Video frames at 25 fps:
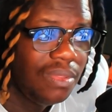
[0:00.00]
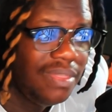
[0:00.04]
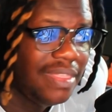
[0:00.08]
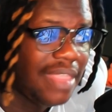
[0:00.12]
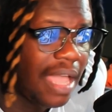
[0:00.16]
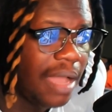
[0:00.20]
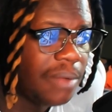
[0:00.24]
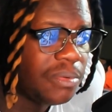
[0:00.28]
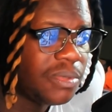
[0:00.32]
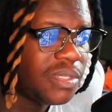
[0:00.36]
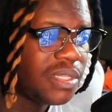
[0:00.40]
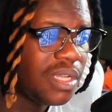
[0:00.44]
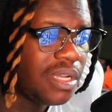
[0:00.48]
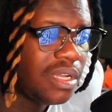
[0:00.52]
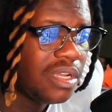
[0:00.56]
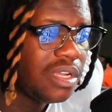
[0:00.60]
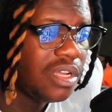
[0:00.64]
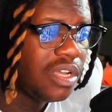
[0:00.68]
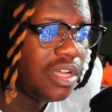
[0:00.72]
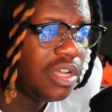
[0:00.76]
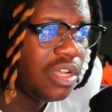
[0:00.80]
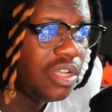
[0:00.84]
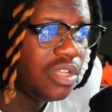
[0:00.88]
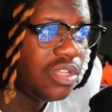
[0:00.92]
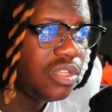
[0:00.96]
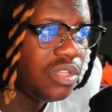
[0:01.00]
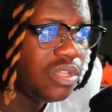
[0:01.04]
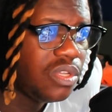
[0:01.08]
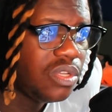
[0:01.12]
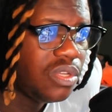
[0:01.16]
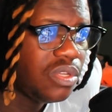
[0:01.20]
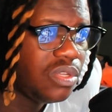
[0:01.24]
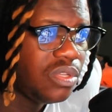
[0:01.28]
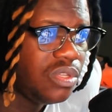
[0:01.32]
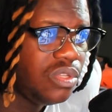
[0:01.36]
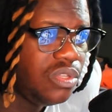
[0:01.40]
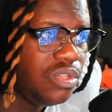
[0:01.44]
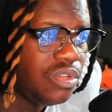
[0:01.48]
That was a uh,
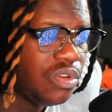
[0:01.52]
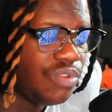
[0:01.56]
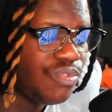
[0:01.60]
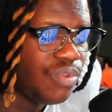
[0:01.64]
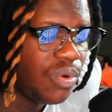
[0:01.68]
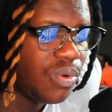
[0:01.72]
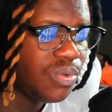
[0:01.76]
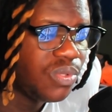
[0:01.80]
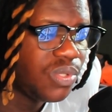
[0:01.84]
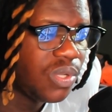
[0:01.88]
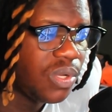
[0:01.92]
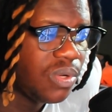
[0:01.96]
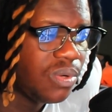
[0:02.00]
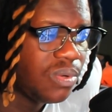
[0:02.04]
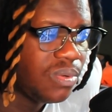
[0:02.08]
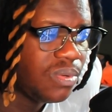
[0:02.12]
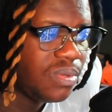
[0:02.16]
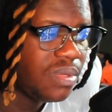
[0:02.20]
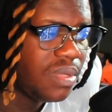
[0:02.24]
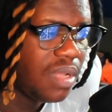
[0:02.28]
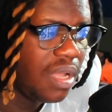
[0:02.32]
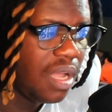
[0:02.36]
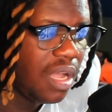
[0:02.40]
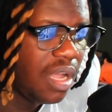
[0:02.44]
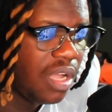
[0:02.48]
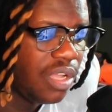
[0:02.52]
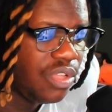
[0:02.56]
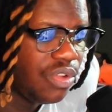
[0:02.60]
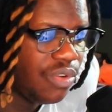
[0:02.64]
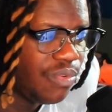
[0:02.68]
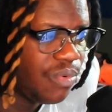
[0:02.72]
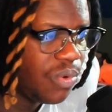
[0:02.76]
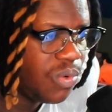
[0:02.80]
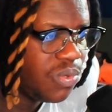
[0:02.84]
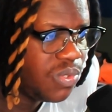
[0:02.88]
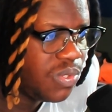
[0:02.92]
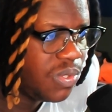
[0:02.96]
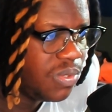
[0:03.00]
Yorozo, uh,
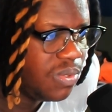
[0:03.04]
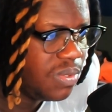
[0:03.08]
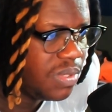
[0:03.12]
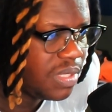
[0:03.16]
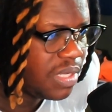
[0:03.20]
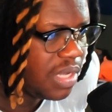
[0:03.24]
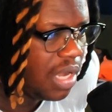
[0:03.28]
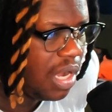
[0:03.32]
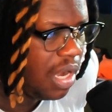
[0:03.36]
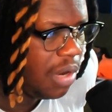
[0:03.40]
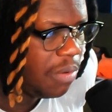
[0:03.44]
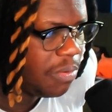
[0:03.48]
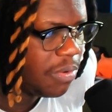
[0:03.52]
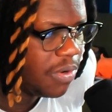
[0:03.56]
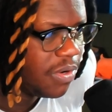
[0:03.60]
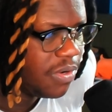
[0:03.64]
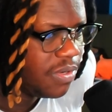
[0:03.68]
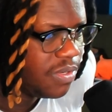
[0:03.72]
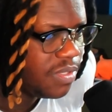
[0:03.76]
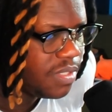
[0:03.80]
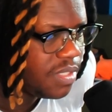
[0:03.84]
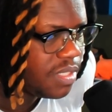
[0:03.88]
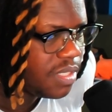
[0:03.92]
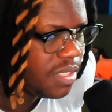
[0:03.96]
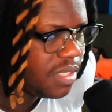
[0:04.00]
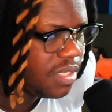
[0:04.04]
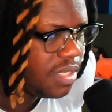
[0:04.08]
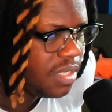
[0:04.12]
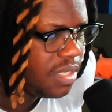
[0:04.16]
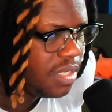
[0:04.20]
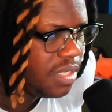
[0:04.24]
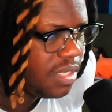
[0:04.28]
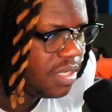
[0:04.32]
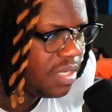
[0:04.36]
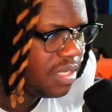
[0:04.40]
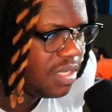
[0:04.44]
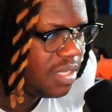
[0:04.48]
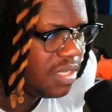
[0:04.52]
Yorozu's uh, words.
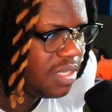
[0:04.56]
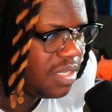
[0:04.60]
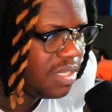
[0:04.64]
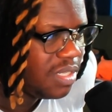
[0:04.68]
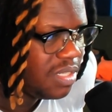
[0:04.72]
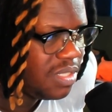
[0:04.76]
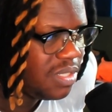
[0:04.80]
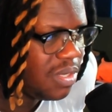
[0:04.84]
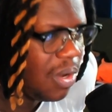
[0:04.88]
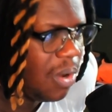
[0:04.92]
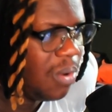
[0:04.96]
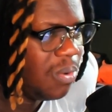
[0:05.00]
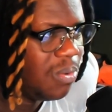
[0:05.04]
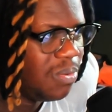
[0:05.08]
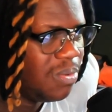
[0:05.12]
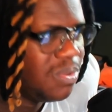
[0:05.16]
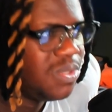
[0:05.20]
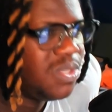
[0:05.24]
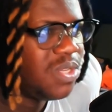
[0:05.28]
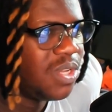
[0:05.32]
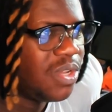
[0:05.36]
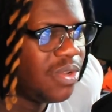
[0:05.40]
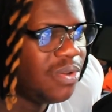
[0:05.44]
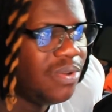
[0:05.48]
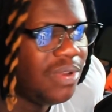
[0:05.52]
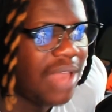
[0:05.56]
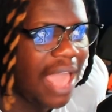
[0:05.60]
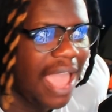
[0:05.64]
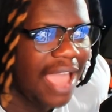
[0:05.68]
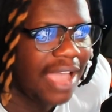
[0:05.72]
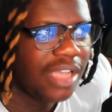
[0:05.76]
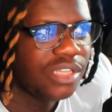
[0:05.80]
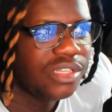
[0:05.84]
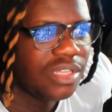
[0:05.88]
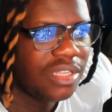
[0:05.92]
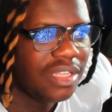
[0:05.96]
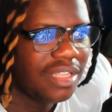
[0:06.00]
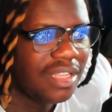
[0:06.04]
So will Sukuna
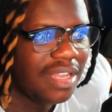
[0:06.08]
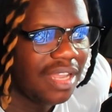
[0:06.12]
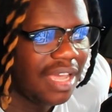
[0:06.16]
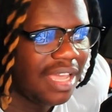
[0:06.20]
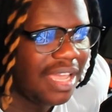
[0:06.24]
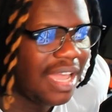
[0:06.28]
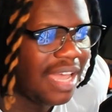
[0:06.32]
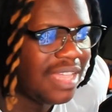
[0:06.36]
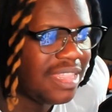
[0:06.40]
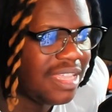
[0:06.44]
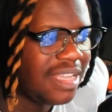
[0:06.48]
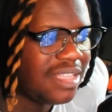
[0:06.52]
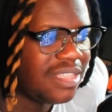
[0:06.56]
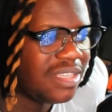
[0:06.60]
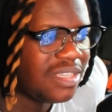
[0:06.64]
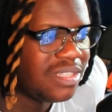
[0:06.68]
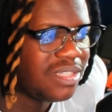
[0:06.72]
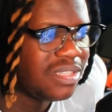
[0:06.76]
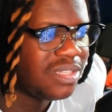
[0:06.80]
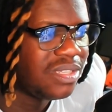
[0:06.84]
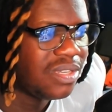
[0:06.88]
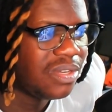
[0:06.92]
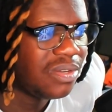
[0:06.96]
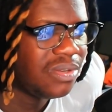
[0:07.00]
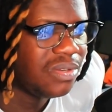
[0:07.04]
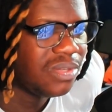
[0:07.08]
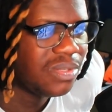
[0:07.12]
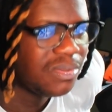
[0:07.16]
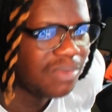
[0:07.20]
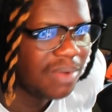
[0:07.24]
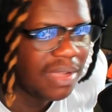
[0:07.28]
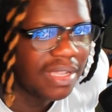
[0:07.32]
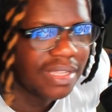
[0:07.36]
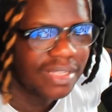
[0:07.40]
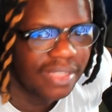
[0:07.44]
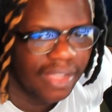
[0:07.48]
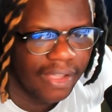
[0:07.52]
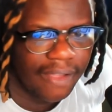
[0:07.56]
actually like? I think this is Sukuna's
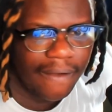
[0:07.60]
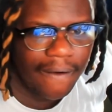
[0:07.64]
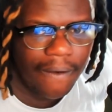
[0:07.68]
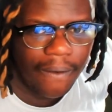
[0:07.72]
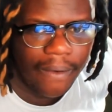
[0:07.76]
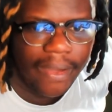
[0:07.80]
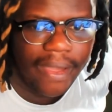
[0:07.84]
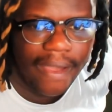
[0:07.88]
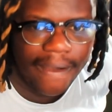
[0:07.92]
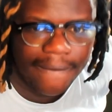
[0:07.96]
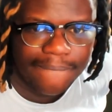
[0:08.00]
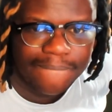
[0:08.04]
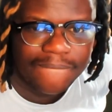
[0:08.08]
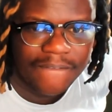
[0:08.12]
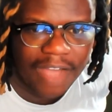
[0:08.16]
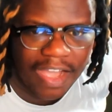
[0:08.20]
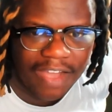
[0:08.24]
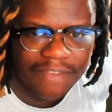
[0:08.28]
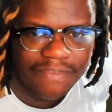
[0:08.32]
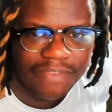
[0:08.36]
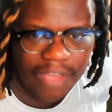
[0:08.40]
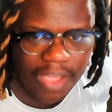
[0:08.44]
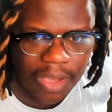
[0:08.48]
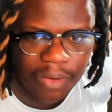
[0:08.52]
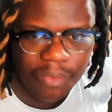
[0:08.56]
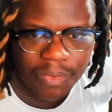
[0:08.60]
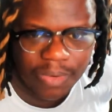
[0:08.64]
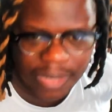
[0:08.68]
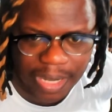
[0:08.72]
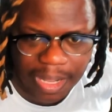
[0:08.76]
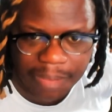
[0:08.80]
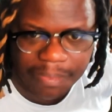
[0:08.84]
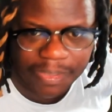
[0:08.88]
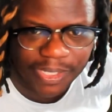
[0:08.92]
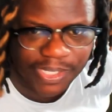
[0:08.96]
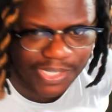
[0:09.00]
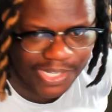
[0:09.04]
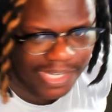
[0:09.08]
way of like, okay, I found what
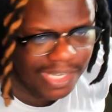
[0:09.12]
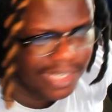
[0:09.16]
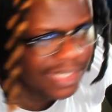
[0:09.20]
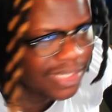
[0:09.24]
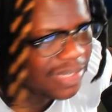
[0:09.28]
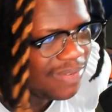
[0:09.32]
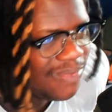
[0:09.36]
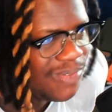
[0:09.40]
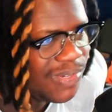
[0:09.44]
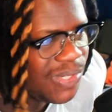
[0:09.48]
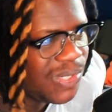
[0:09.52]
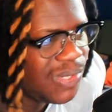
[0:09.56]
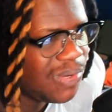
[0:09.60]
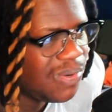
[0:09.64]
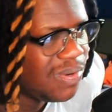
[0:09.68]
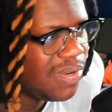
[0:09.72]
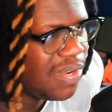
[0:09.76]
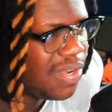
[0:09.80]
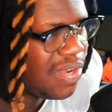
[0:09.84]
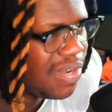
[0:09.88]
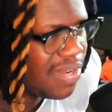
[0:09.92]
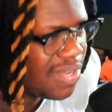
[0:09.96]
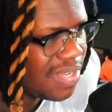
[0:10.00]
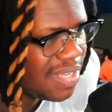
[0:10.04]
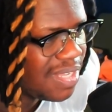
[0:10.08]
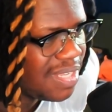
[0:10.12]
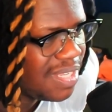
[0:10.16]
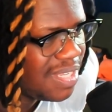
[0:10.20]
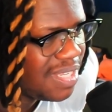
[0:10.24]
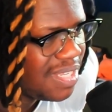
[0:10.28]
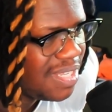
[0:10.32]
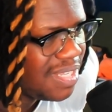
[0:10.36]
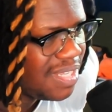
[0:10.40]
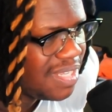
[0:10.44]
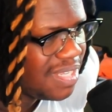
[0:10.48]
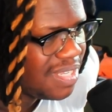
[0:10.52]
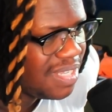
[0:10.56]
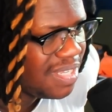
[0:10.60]
I've been chasing for so long.
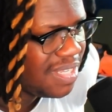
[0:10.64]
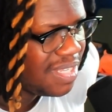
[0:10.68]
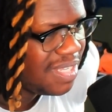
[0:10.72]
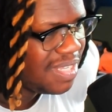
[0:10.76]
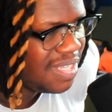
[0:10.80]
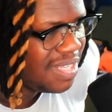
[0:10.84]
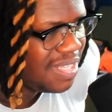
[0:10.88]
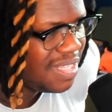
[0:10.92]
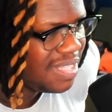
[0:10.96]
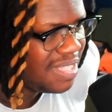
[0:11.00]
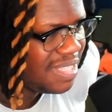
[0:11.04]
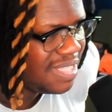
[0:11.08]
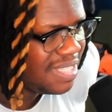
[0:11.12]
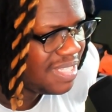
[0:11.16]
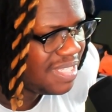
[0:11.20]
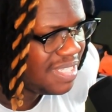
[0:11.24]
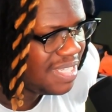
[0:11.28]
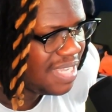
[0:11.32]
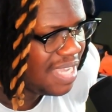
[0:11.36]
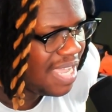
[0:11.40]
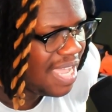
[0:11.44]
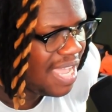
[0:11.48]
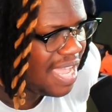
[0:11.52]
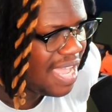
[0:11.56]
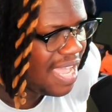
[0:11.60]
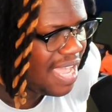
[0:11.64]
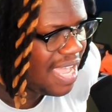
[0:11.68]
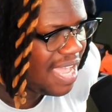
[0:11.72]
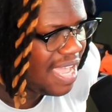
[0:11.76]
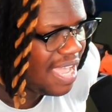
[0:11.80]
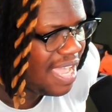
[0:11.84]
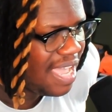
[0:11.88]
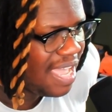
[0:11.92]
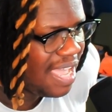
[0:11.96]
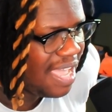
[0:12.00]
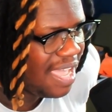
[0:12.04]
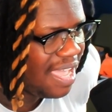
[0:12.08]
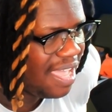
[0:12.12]

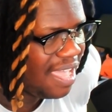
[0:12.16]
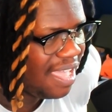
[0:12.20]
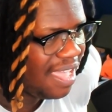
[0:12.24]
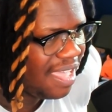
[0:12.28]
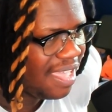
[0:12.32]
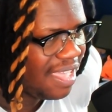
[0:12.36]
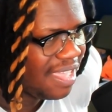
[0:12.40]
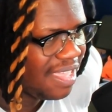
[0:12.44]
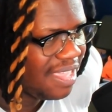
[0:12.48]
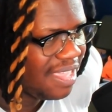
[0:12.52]
Dang.